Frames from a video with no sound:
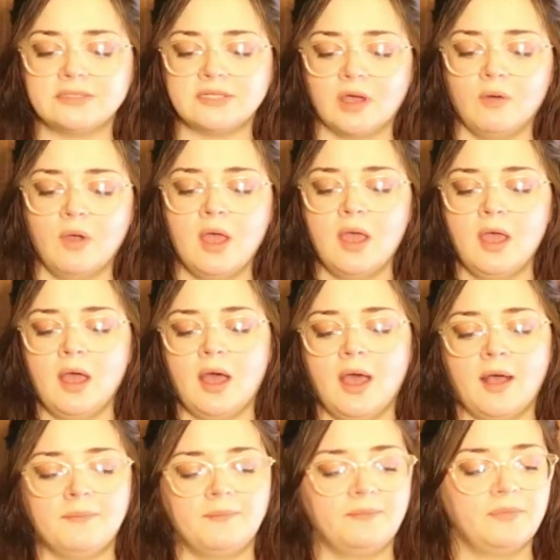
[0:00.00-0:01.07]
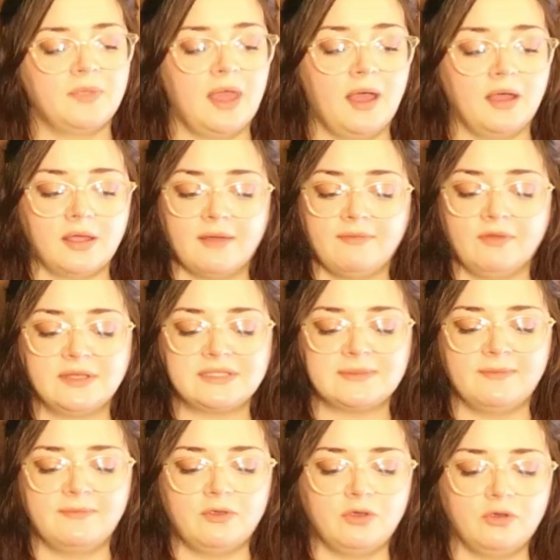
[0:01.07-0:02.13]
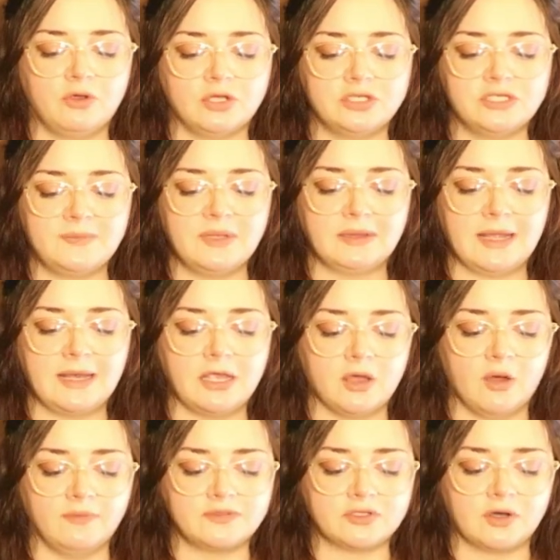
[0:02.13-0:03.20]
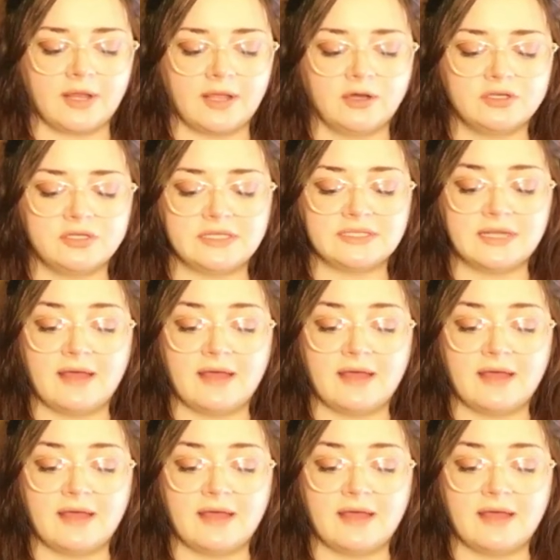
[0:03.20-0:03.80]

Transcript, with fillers: So um, yeah, I feel like some of you, you could just be letting go of certain energies.